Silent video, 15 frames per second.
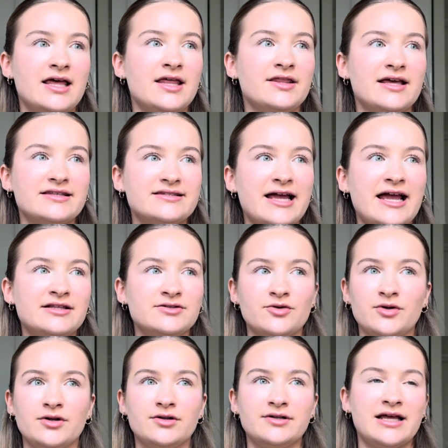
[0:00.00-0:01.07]
that's
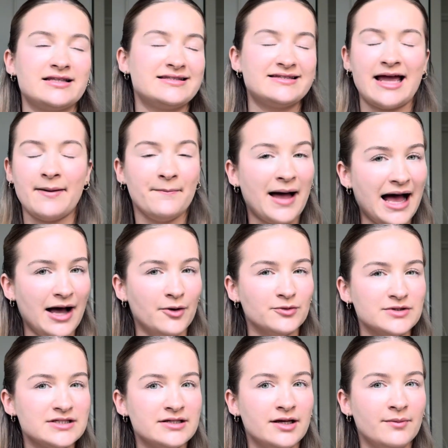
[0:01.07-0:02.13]

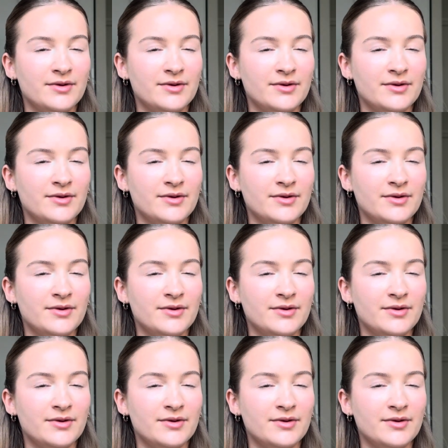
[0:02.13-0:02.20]
£10,